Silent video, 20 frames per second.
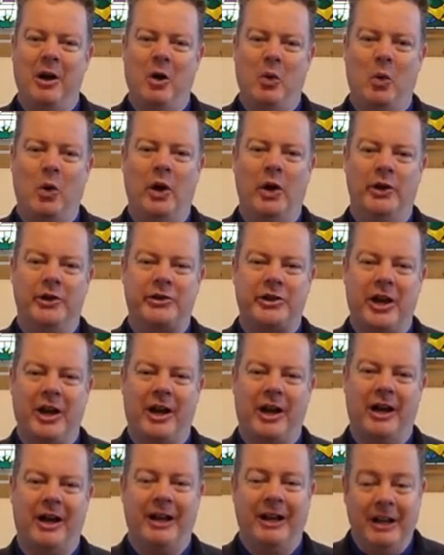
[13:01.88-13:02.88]

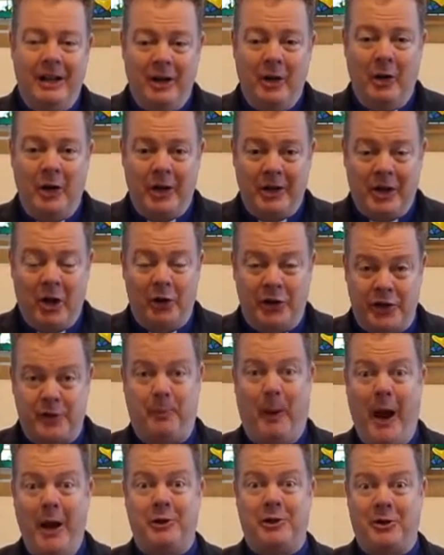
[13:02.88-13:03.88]

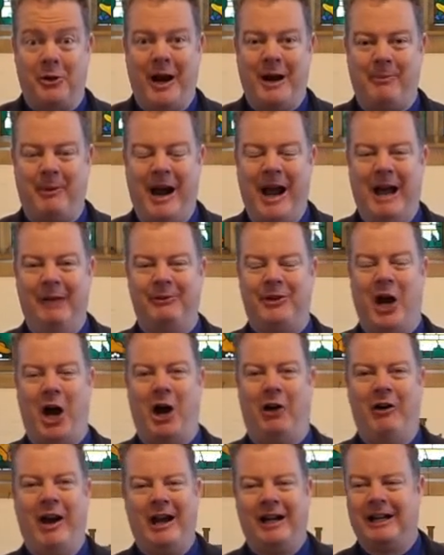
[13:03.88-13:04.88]
spoke to Abraham
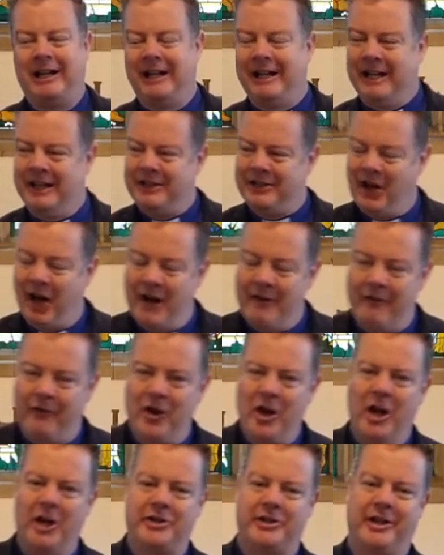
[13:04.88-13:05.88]
directly and
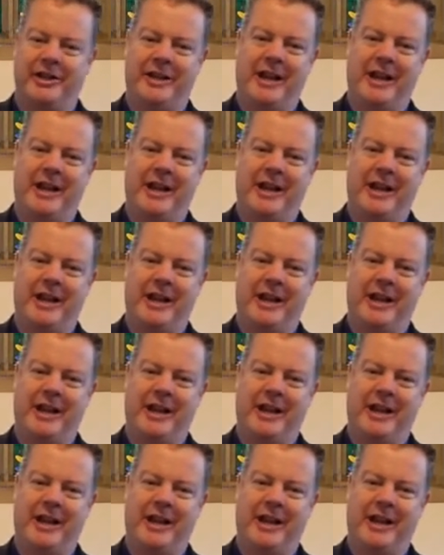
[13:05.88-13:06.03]
diverted